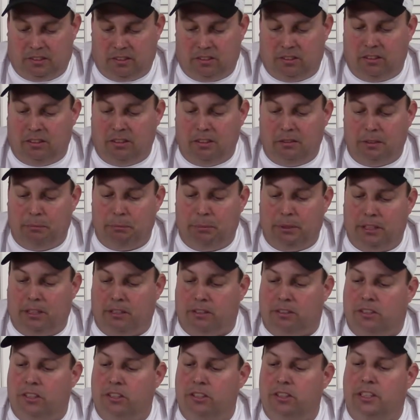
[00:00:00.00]
It's a little bit
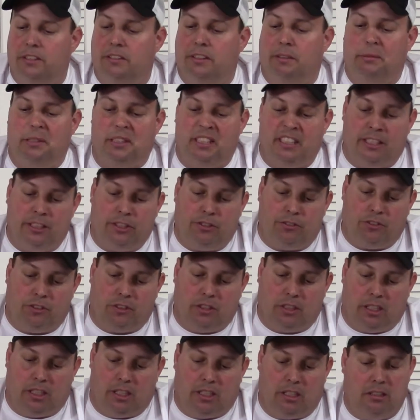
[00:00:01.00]
bigger. This thing might be nice
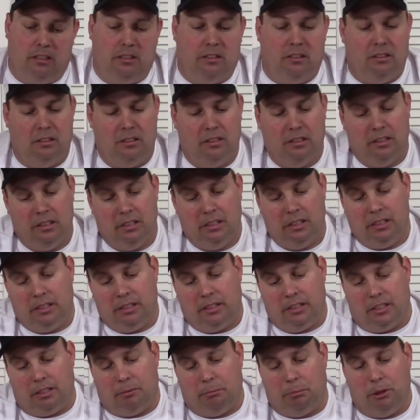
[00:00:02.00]
for
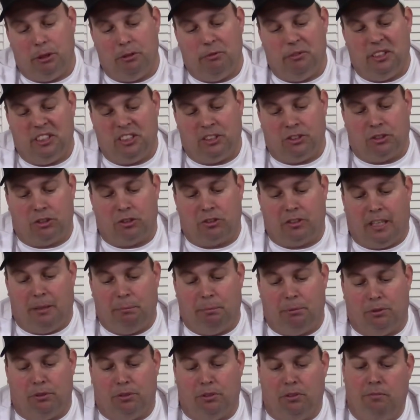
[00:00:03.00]
bluefish and
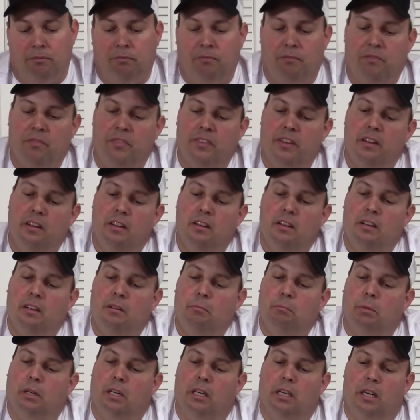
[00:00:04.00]
stripers.
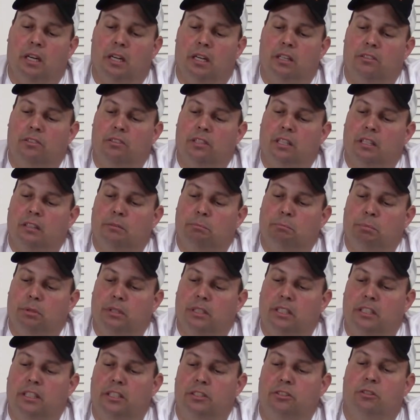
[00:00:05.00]
But it's got a
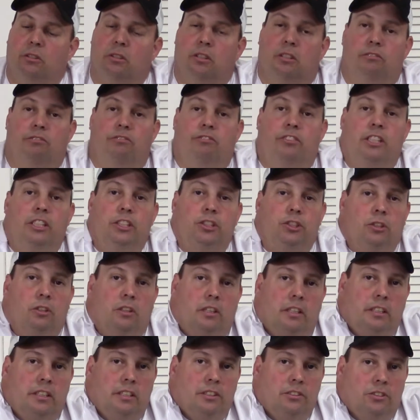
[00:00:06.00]
pretty decent looking finish
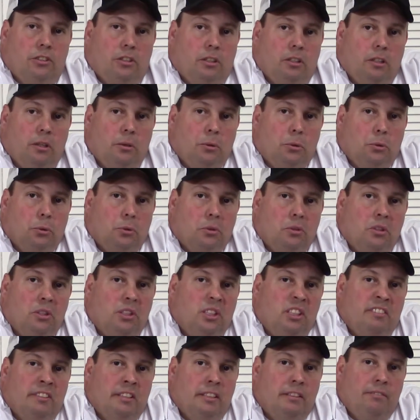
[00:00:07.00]
on it. There's a closer
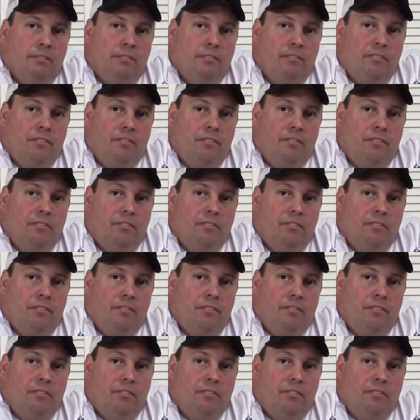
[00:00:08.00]
look of it.